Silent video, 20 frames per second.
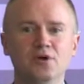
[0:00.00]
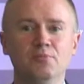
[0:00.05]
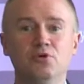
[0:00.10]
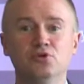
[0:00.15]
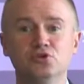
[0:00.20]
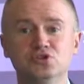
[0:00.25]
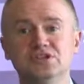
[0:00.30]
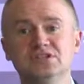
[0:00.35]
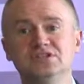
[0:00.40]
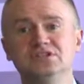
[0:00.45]

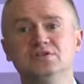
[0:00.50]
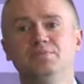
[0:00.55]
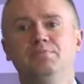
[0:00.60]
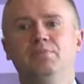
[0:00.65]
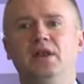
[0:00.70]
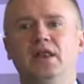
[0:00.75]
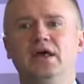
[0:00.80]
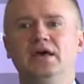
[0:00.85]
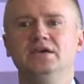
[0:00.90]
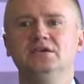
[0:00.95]
put into
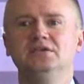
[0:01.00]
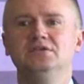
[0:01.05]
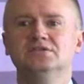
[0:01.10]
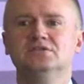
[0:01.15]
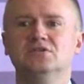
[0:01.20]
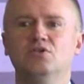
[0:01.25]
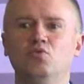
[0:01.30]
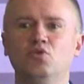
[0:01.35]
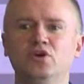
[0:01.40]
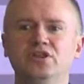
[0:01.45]

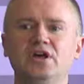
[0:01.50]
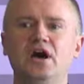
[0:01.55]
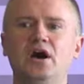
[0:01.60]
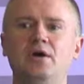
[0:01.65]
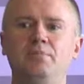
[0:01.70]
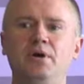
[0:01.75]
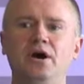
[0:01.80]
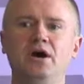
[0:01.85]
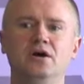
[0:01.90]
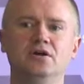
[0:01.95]
place with our
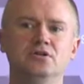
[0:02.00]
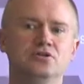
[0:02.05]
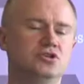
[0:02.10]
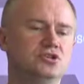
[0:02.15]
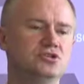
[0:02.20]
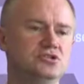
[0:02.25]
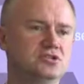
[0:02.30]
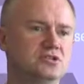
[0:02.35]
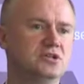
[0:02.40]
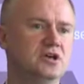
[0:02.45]

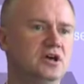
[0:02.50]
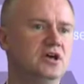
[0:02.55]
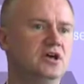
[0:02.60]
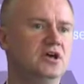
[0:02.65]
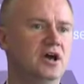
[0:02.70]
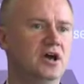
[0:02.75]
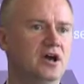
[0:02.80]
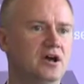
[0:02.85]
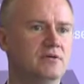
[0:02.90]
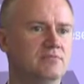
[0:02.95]
partners,
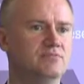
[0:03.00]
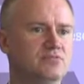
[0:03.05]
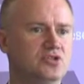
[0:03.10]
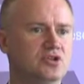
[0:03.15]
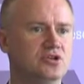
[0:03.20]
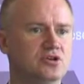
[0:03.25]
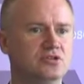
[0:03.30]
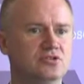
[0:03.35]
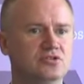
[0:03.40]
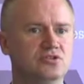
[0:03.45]

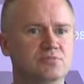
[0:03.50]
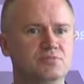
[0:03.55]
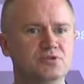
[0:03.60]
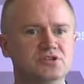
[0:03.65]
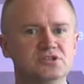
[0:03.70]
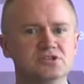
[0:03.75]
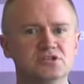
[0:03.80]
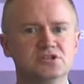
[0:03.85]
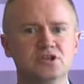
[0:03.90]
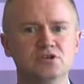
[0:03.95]
the
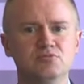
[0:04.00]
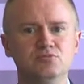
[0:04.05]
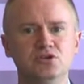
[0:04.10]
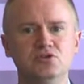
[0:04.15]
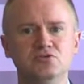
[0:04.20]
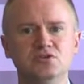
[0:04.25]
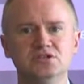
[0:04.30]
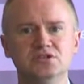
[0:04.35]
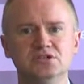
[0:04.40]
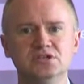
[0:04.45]
business
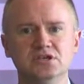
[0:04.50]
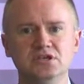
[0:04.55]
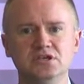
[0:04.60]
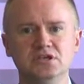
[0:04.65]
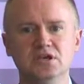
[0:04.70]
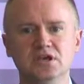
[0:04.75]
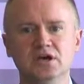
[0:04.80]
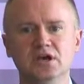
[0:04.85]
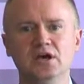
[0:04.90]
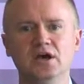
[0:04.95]

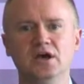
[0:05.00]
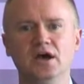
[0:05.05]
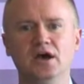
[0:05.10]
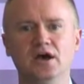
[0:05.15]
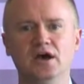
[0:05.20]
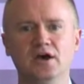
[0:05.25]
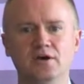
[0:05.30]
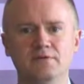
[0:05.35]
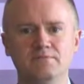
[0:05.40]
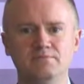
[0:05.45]
community,
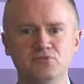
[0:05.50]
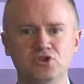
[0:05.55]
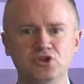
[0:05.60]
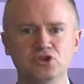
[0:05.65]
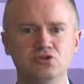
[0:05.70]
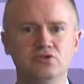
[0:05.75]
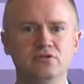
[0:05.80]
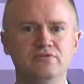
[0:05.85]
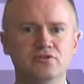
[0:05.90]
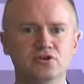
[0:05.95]
the
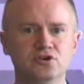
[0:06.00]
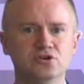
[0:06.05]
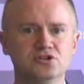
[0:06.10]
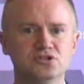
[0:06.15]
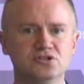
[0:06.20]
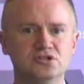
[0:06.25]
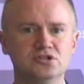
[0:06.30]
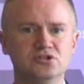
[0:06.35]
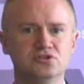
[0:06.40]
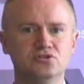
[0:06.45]

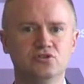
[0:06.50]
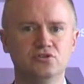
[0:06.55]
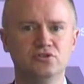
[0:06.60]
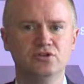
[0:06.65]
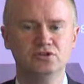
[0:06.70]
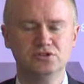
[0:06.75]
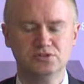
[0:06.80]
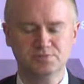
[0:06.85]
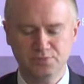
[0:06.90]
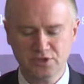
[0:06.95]
universities and
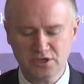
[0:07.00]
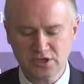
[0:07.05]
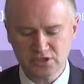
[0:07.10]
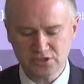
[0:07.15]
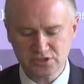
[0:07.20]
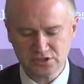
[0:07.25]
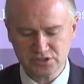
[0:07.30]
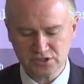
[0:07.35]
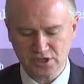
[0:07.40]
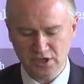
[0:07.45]
others,
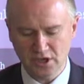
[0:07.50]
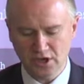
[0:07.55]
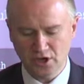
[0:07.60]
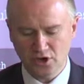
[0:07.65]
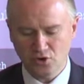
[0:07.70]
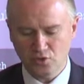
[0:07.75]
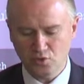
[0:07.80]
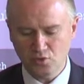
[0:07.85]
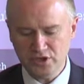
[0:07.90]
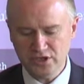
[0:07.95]
because
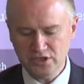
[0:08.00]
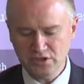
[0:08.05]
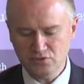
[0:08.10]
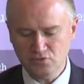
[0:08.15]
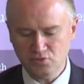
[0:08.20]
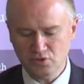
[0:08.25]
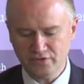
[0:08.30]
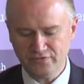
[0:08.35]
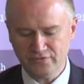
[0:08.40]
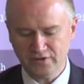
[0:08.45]

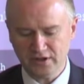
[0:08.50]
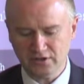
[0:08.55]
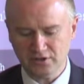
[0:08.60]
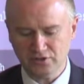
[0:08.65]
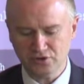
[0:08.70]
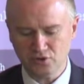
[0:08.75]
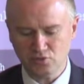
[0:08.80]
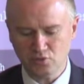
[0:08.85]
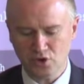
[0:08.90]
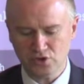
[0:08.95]
we
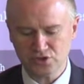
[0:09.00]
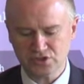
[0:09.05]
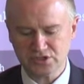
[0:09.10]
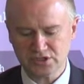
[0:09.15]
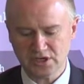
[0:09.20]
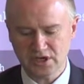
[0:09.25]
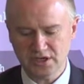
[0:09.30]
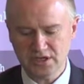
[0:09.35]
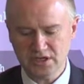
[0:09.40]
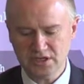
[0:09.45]
felt there was
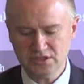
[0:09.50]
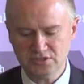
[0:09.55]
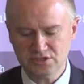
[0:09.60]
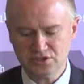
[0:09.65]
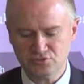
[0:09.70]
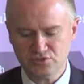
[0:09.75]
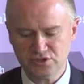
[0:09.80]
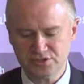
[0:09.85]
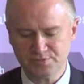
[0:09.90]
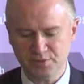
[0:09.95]
a need
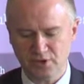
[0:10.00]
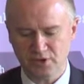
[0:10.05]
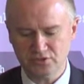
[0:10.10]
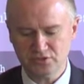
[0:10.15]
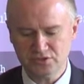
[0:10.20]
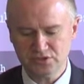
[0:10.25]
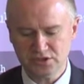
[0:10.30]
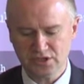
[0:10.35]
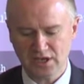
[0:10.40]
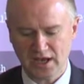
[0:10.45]
to
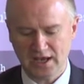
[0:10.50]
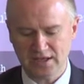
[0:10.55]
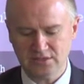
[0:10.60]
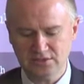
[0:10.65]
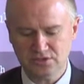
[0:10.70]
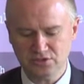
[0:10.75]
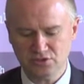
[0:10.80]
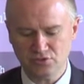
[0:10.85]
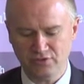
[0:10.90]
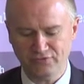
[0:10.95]
respond.
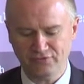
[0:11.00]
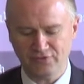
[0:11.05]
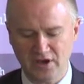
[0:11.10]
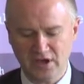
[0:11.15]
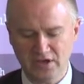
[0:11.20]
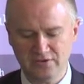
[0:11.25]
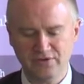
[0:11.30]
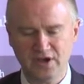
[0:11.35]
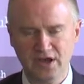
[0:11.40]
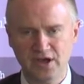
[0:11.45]
And there were
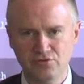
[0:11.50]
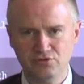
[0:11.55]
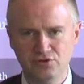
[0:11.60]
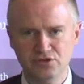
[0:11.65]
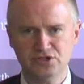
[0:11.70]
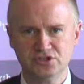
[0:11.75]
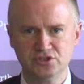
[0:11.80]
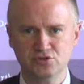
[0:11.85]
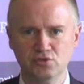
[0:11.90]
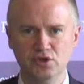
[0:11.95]
5
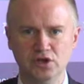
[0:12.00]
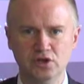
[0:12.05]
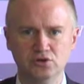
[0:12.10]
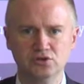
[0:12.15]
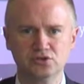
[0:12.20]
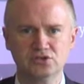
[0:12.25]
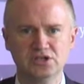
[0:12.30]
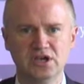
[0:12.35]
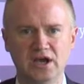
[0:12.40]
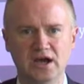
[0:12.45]
areas that we
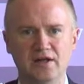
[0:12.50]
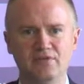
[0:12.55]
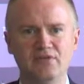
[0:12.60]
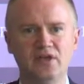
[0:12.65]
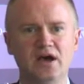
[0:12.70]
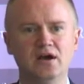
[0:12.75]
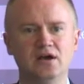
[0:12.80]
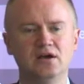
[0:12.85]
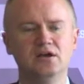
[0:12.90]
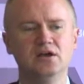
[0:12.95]
looked at, and
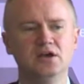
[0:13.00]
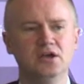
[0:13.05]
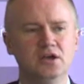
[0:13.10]
that